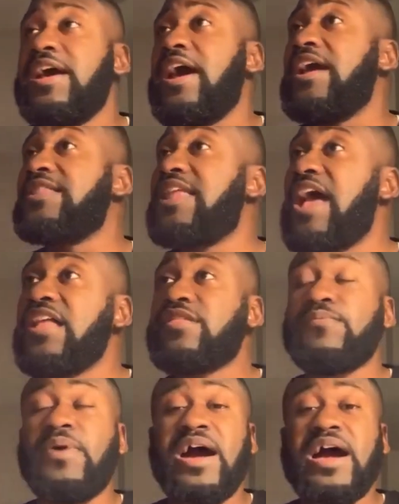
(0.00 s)
And that's
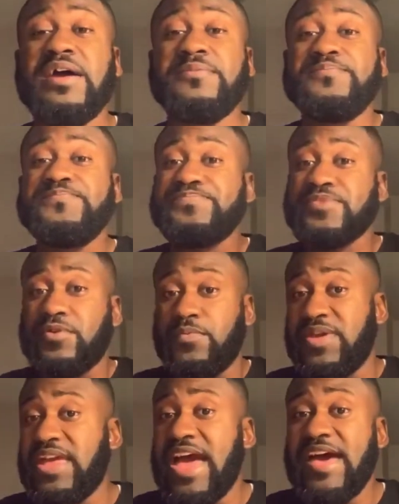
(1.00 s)
why
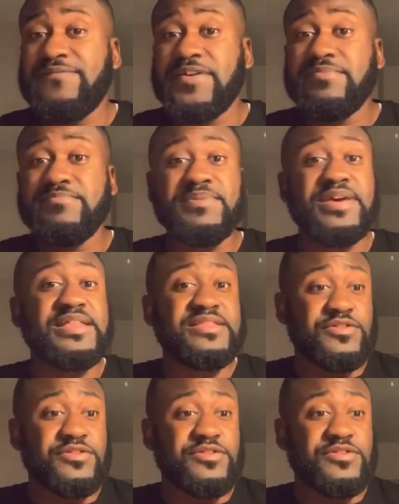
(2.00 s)
we haven't been